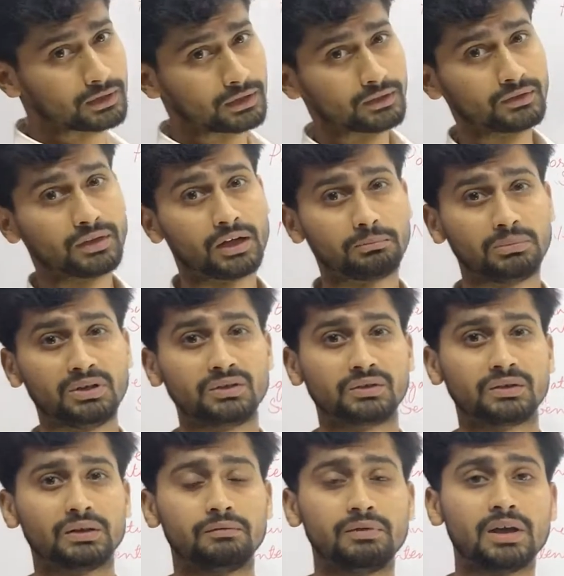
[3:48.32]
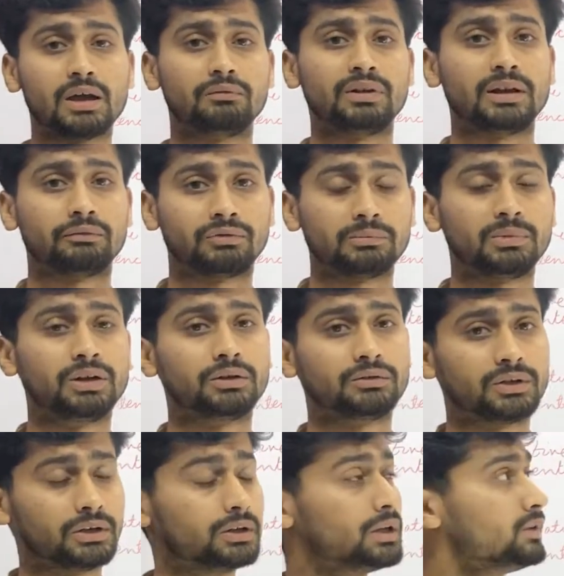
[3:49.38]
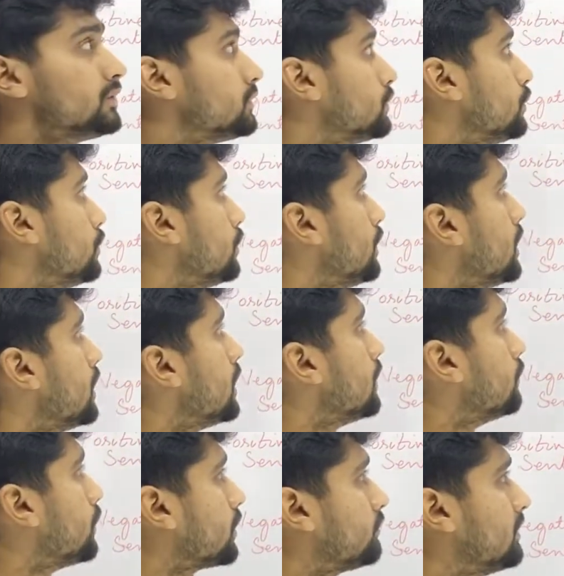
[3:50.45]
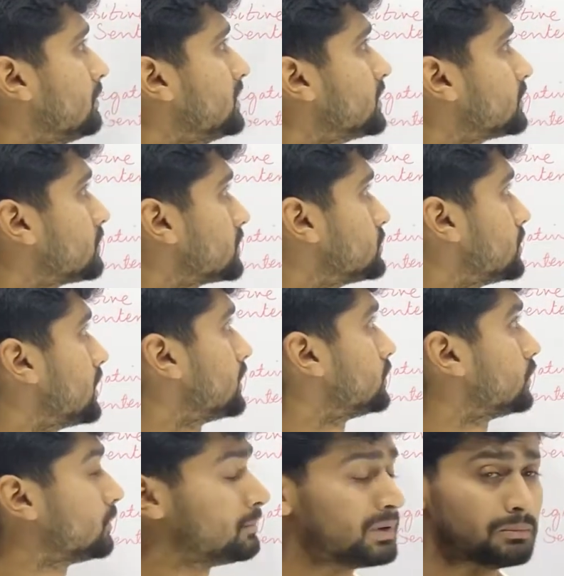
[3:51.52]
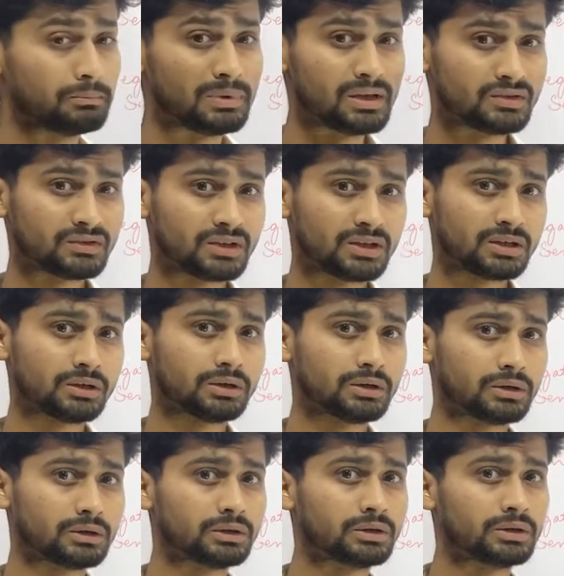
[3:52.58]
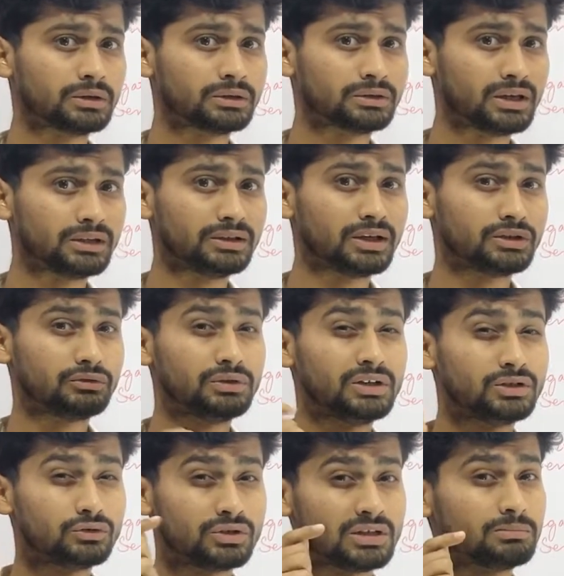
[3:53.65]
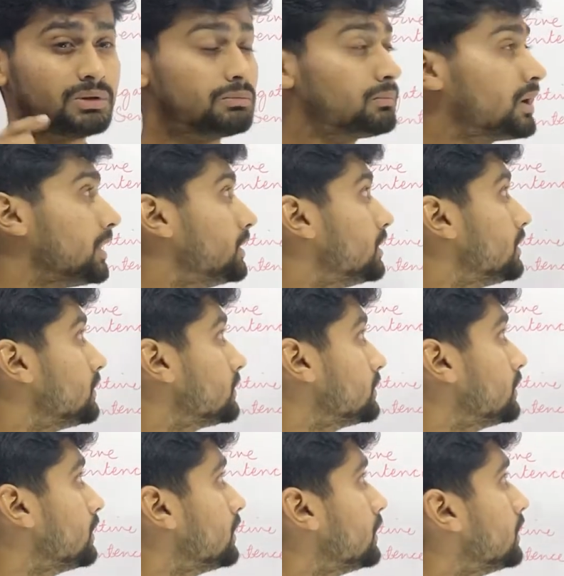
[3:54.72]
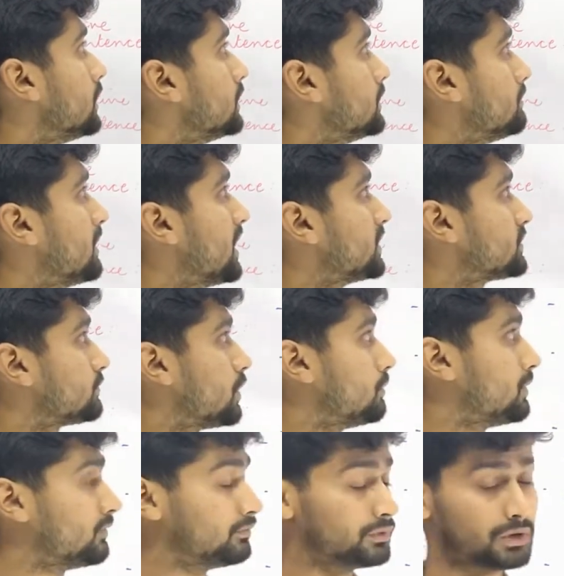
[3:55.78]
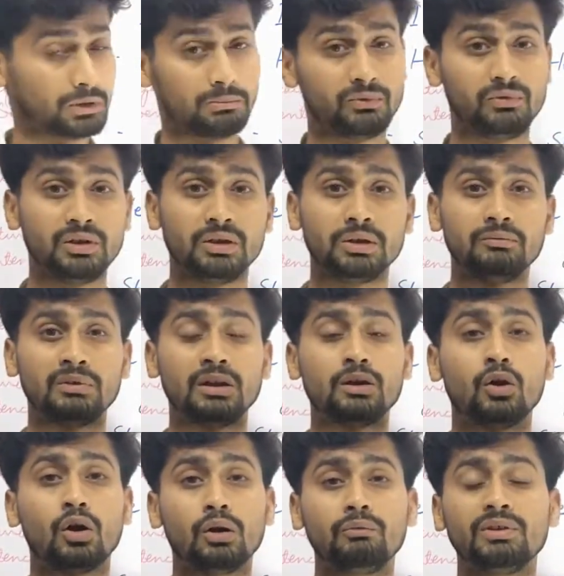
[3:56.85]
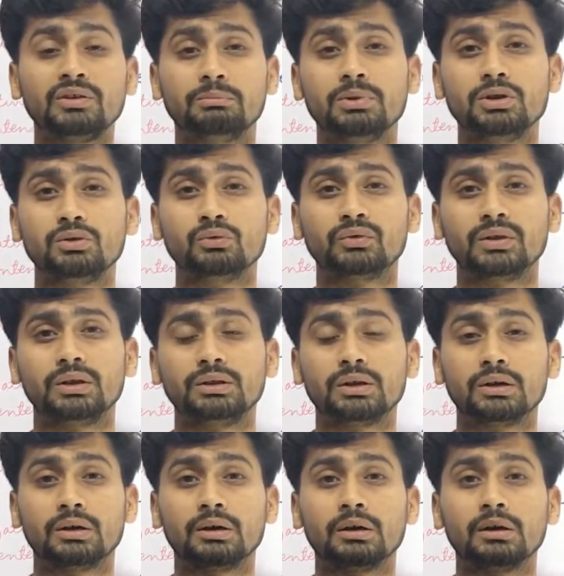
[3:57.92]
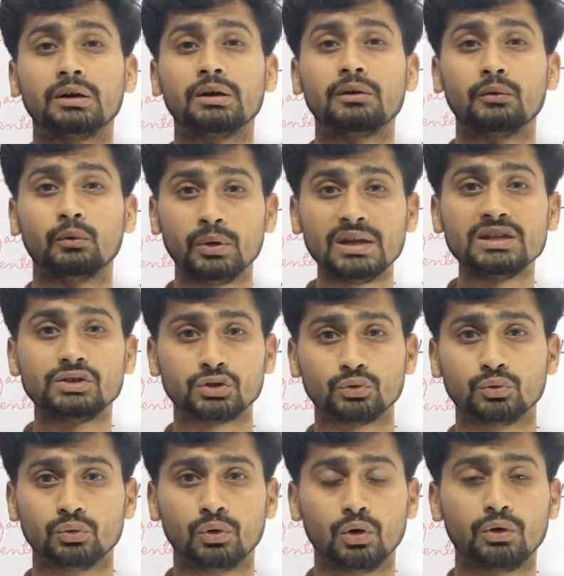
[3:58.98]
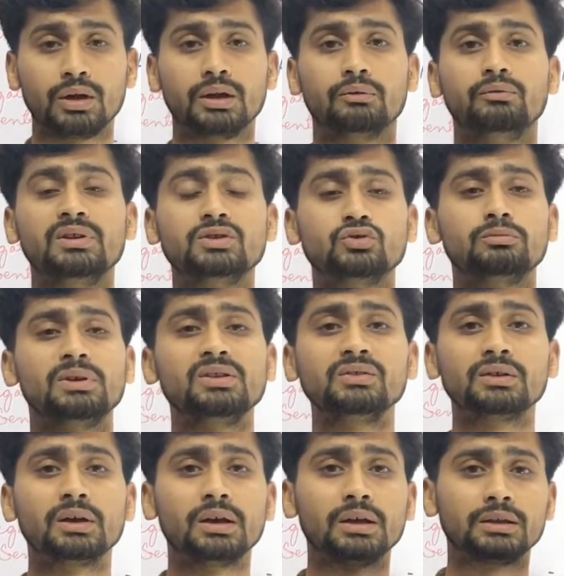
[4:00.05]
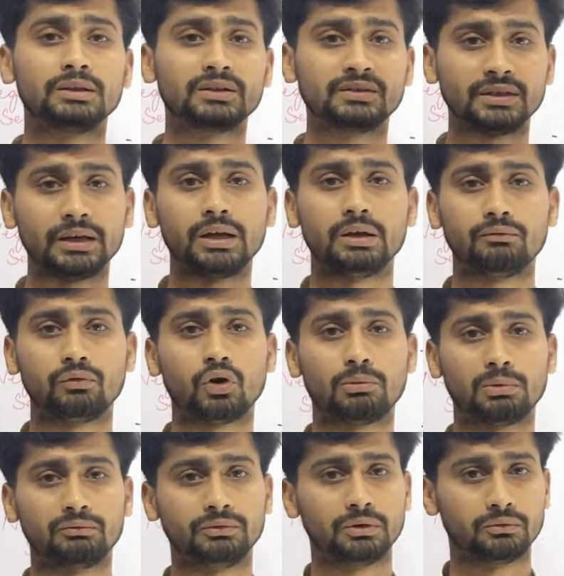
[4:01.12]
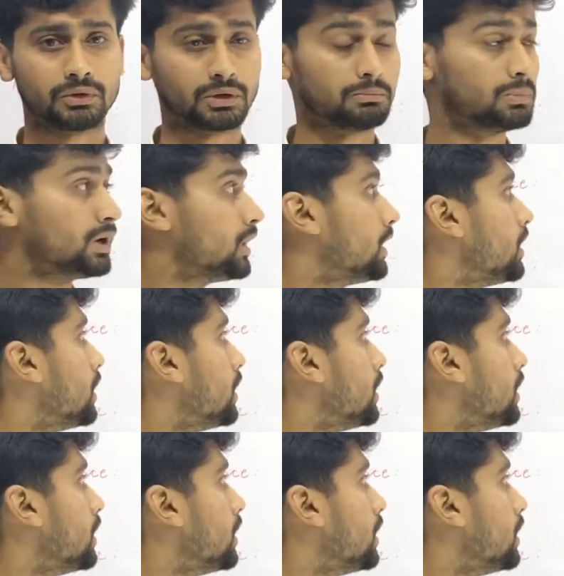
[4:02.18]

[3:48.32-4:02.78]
sentence, that means if we have an affirmative sentence, so what will be the structure like? So the basic thing that you need to keep in mind is the past form of verb. We will always be using the V2. Okay, V2 means the second form of the verb.